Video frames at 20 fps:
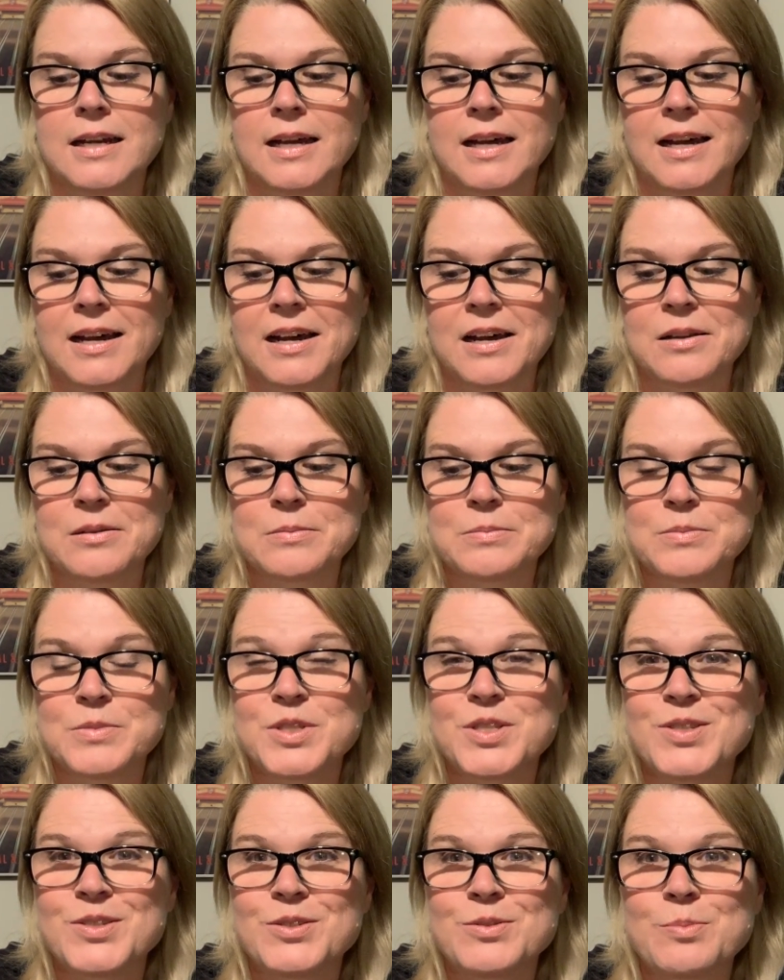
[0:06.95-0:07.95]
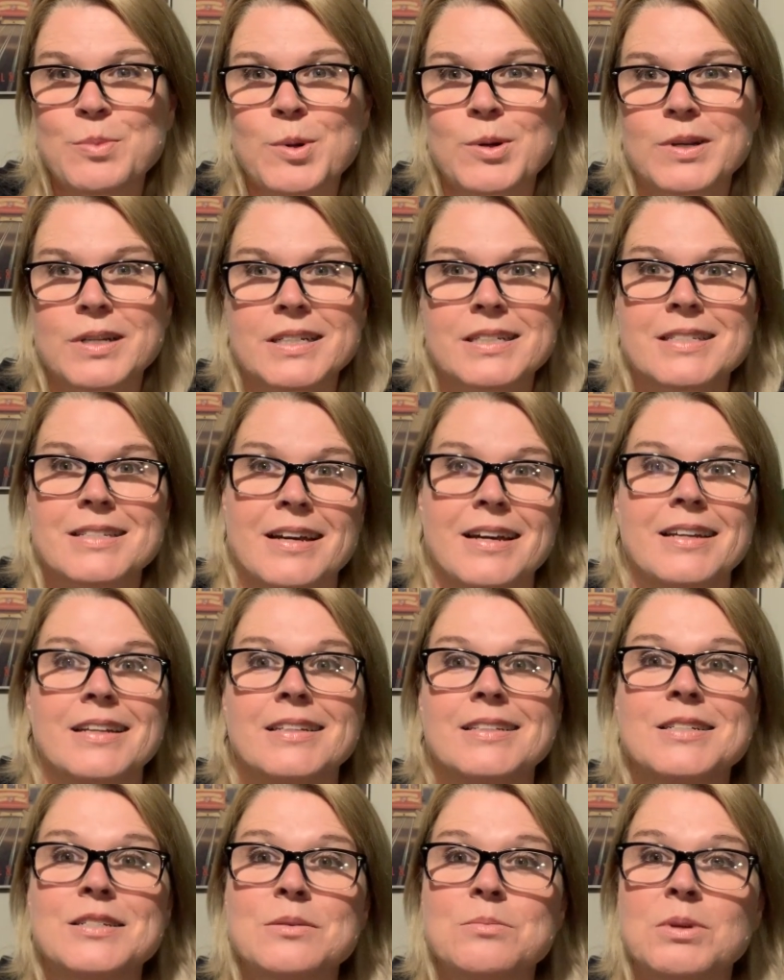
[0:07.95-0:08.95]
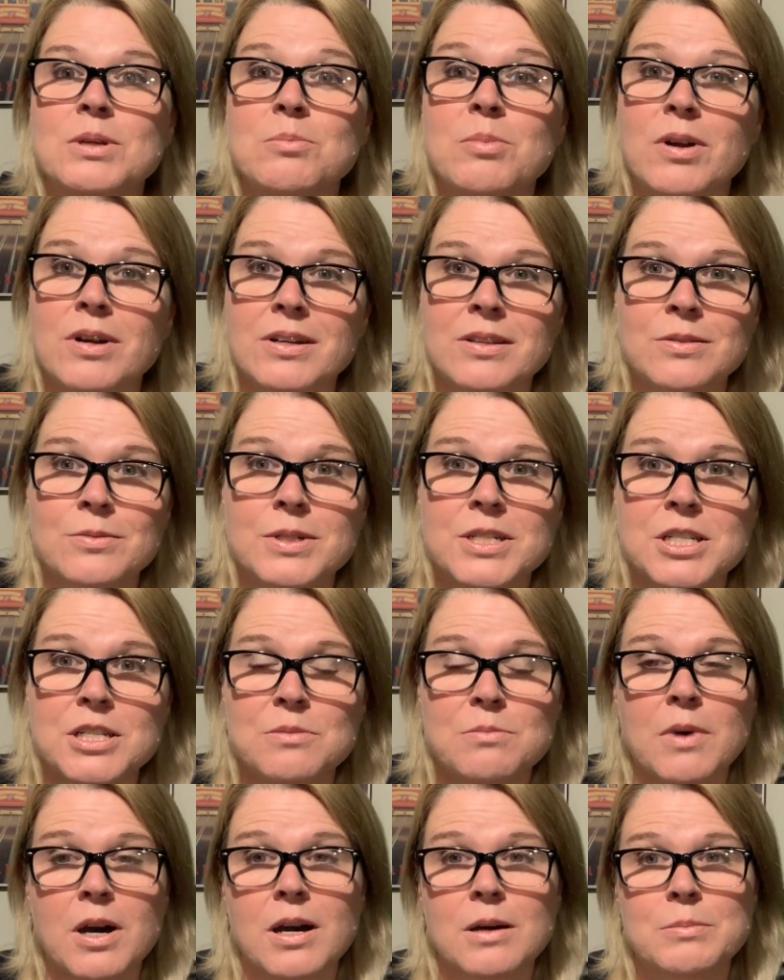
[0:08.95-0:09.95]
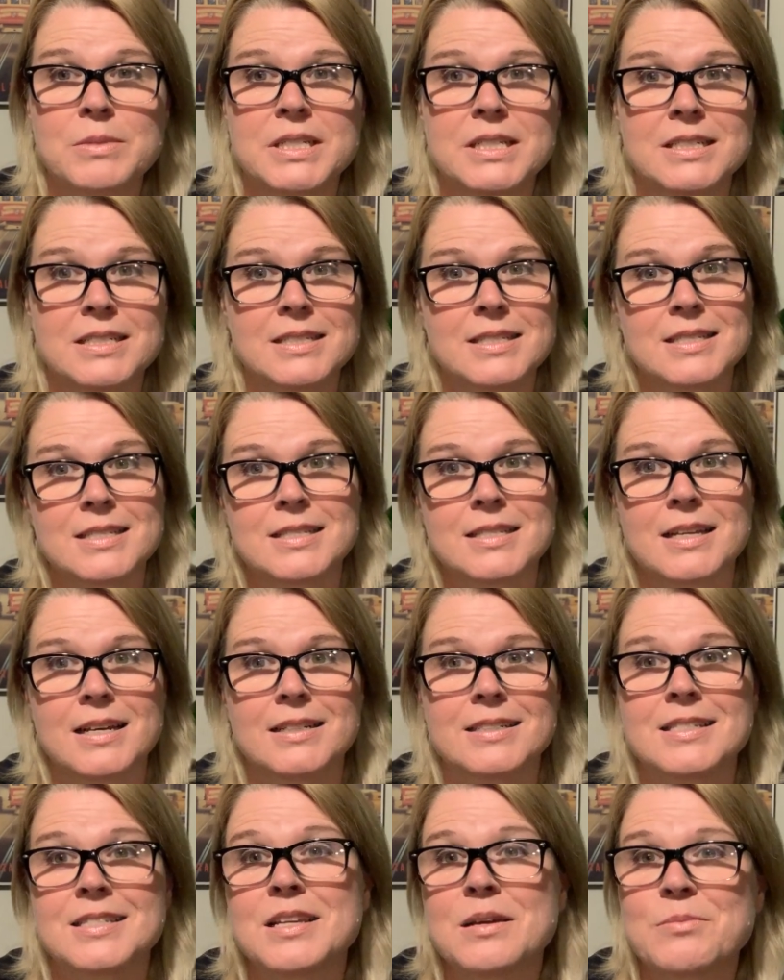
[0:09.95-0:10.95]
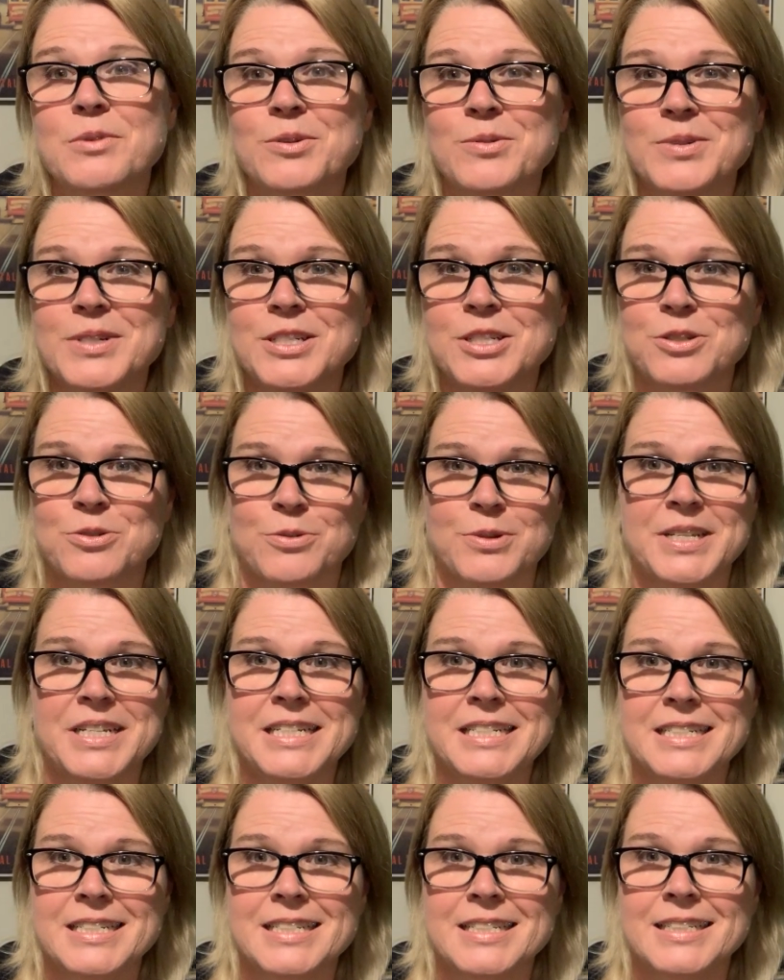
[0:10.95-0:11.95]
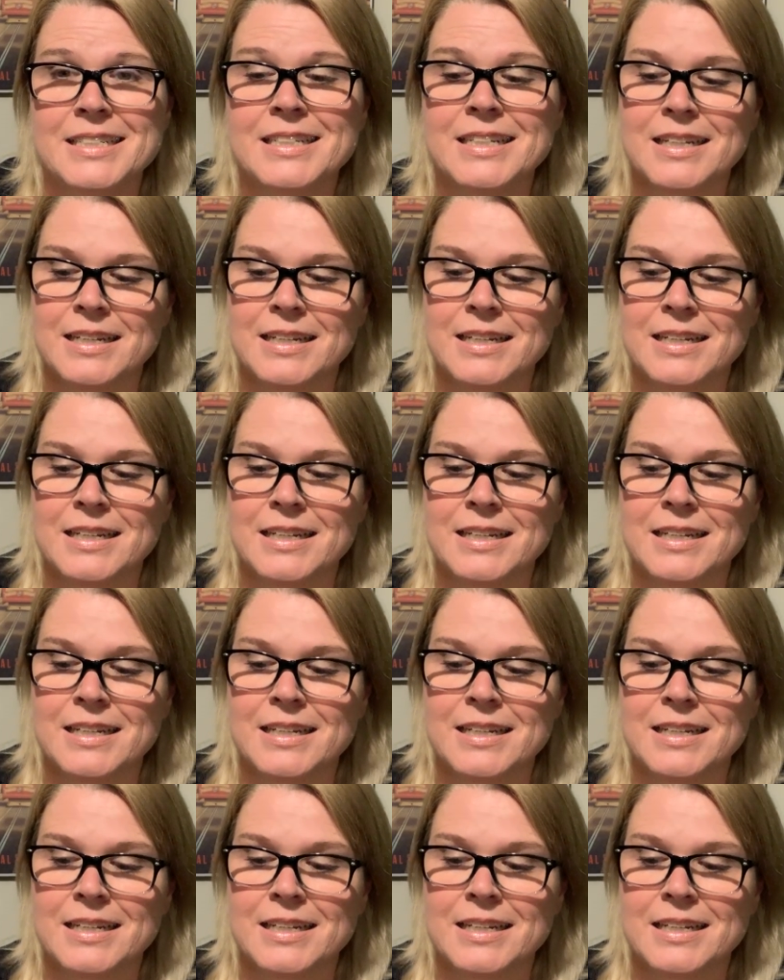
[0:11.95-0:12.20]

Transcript: I'm super excited to be part of the Witchy Mamas summer retreat